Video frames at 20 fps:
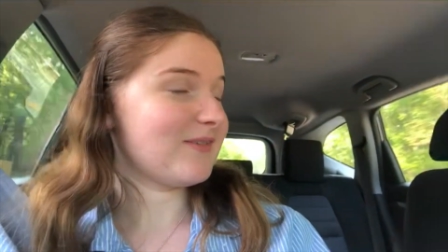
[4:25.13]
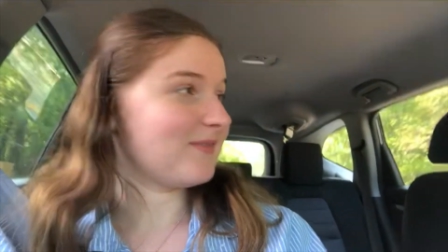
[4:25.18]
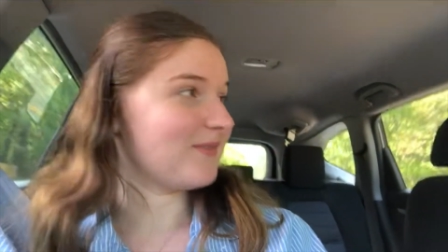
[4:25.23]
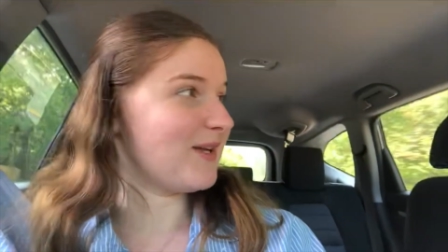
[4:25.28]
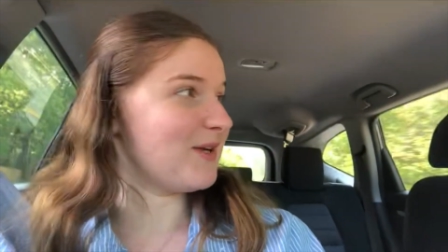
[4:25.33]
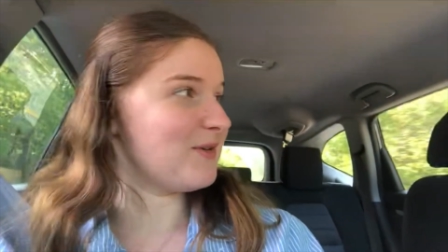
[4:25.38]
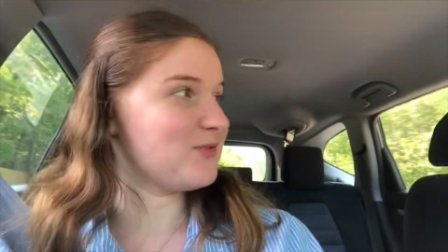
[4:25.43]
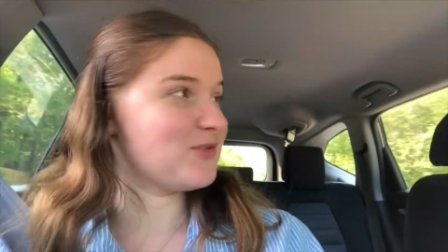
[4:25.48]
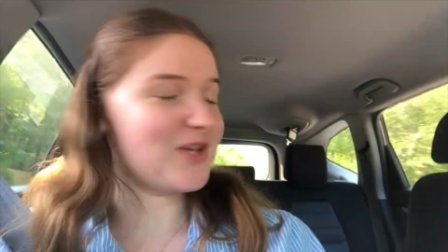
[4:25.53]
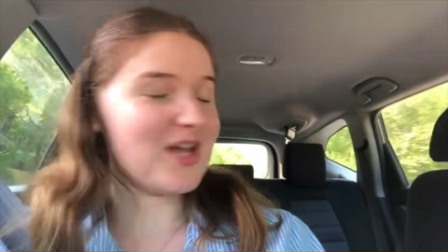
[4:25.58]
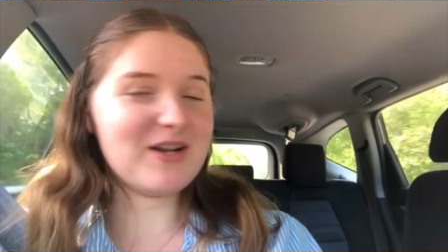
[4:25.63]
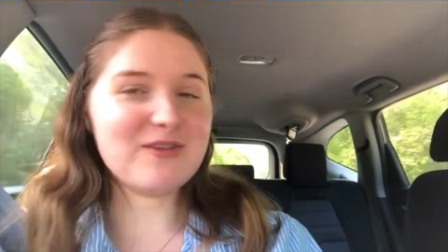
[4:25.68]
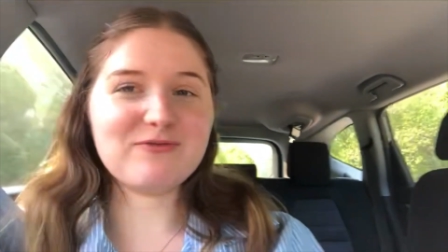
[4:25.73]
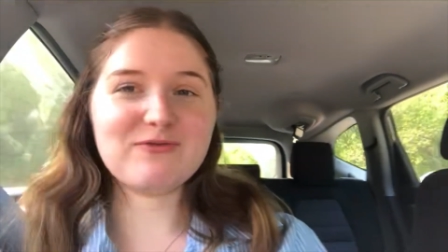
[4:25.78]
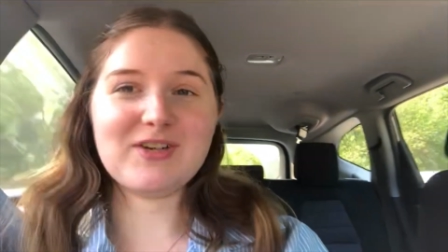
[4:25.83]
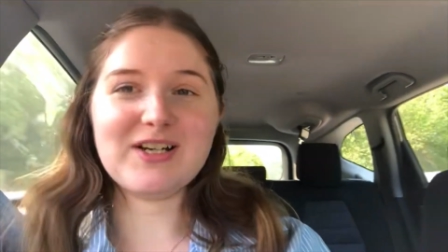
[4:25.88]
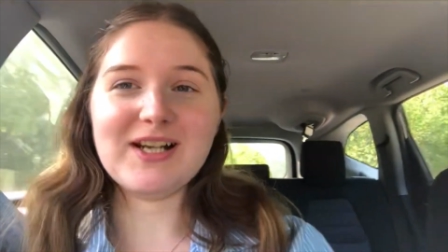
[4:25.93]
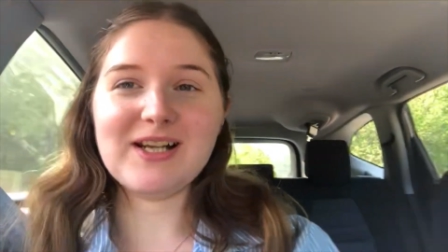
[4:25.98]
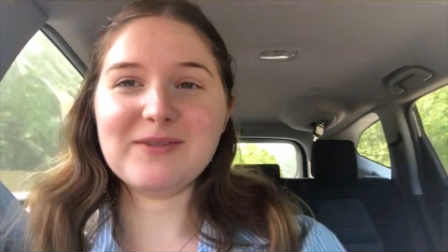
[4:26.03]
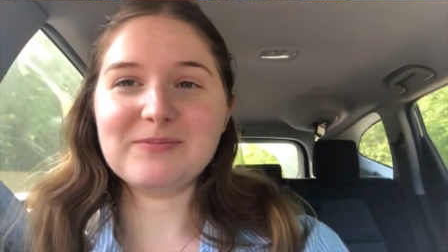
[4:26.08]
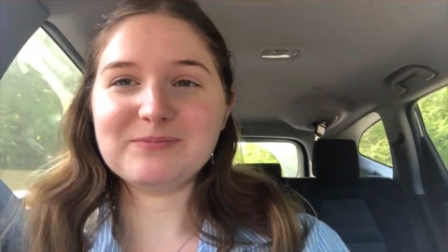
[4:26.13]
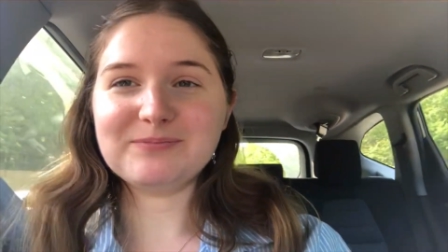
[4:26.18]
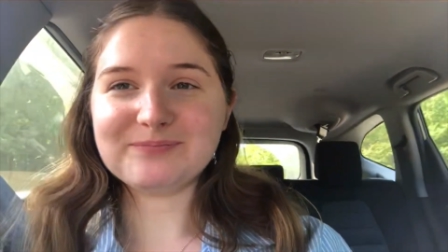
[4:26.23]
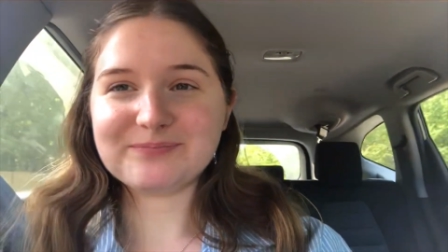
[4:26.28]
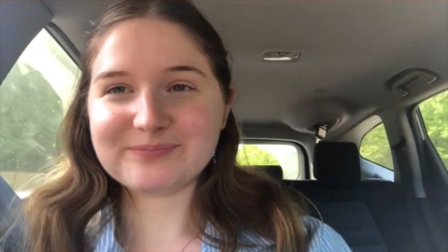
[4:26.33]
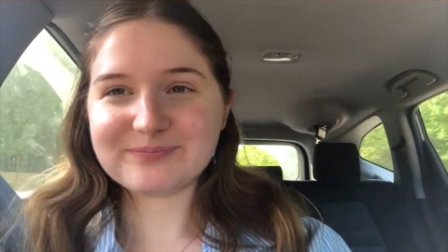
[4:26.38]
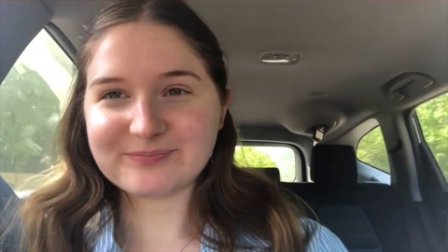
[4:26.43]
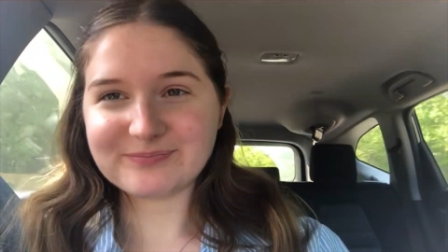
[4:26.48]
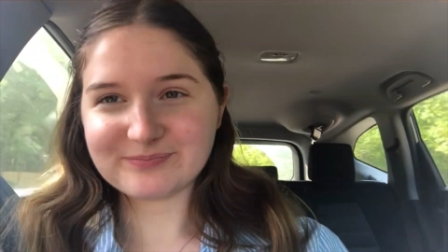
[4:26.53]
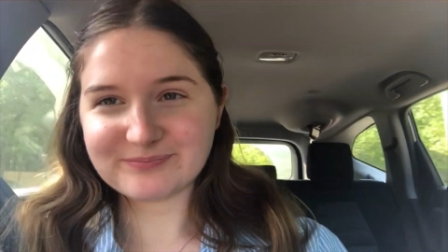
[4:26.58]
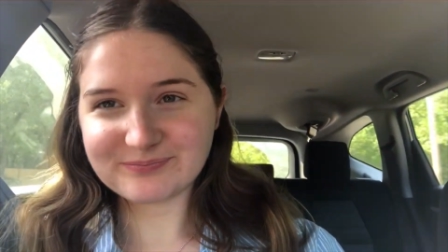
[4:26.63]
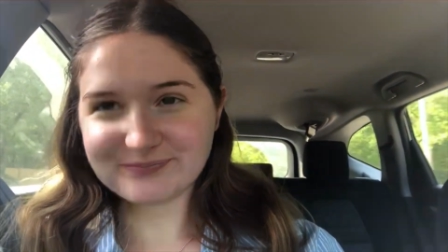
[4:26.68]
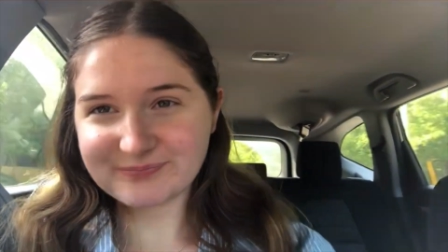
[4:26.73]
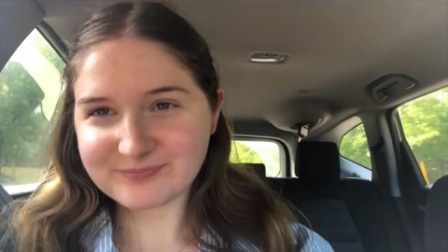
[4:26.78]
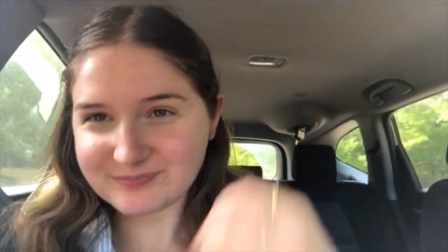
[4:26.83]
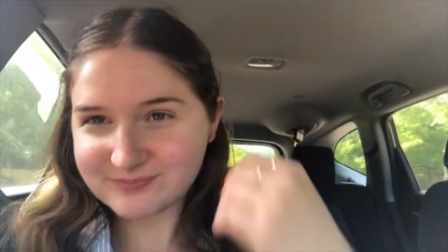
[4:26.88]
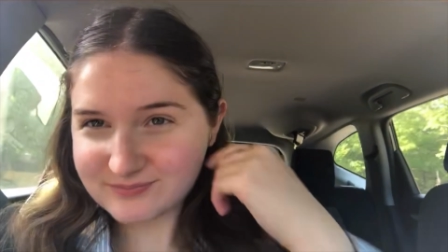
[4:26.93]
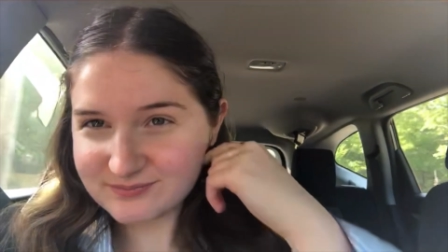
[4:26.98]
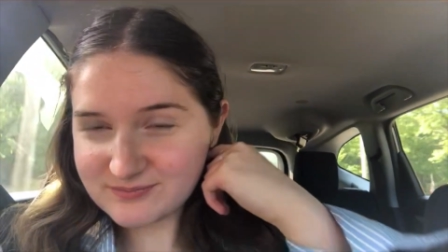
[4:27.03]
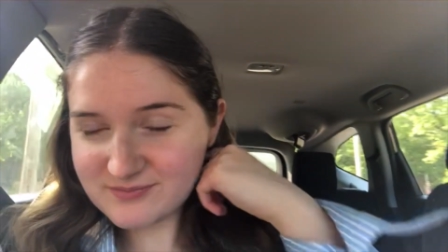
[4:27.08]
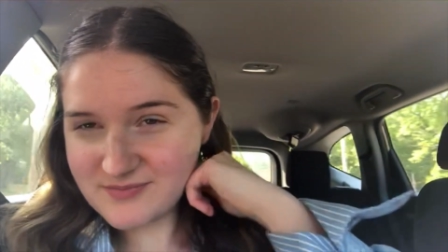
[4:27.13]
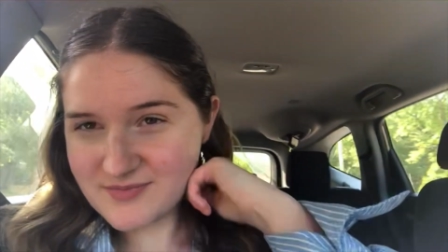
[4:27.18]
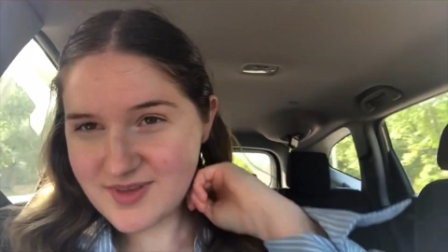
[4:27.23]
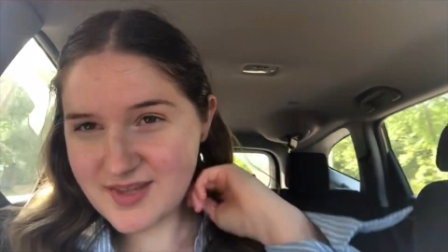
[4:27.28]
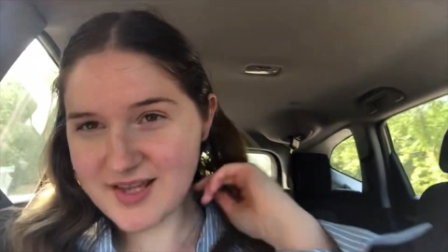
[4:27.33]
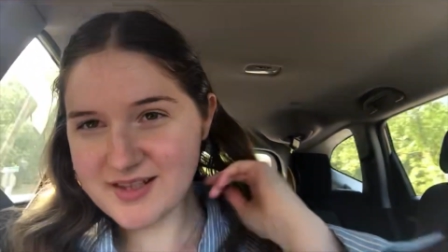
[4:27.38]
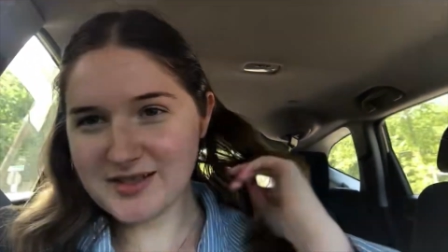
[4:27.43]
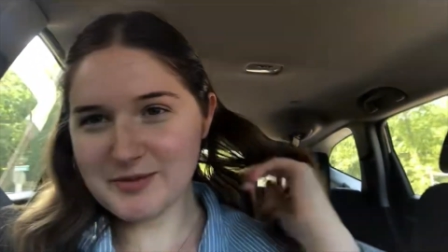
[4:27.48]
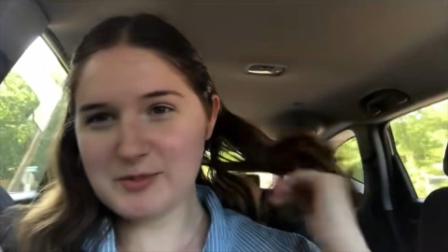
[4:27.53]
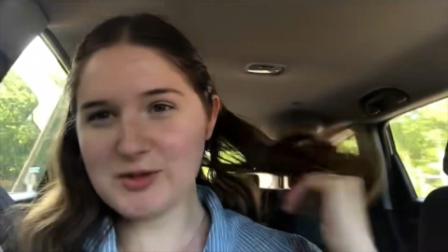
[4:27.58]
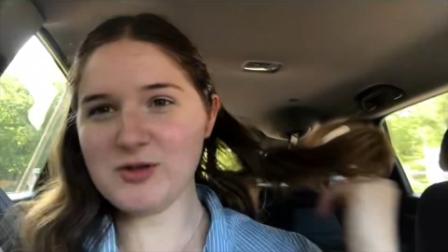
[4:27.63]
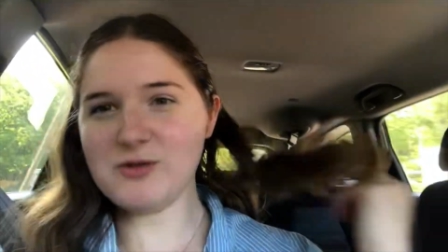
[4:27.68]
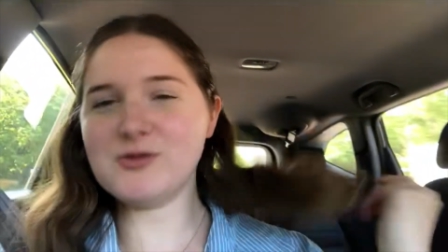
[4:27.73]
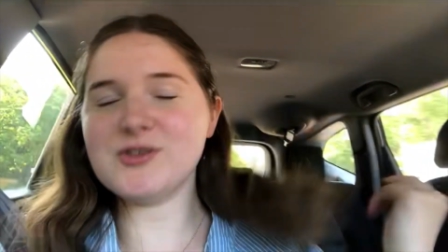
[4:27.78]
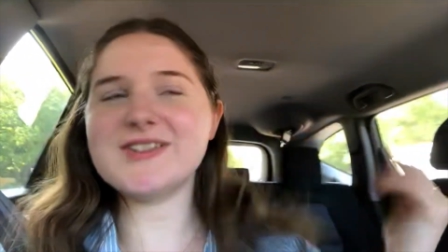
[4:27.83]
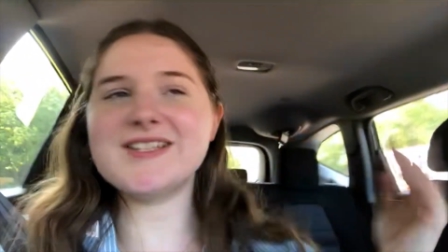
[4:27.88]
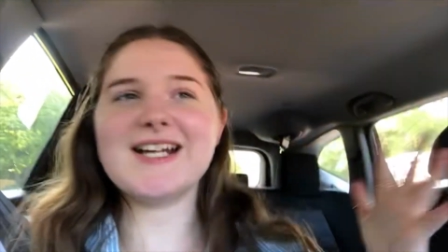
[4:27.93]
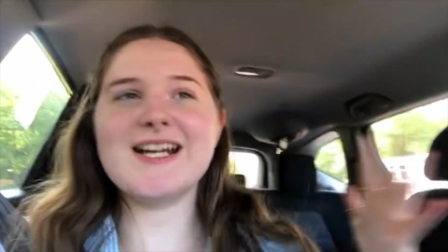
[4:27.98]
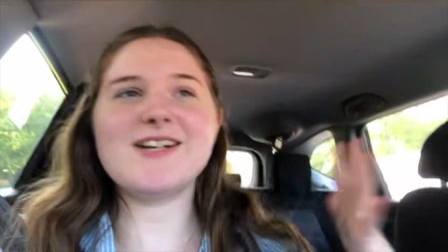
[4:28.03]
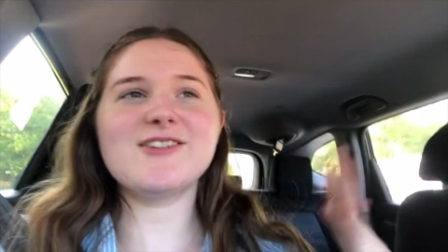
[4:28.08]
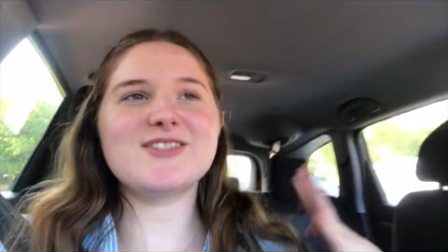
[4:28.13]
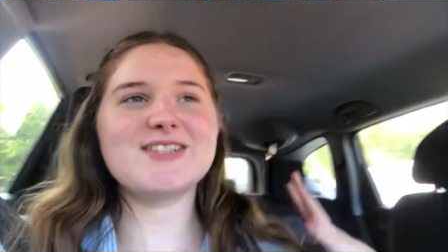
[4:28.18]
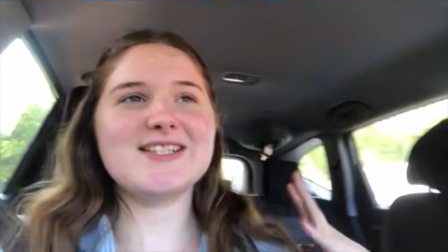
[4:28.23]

That was kind of funny. It's a beautiful day out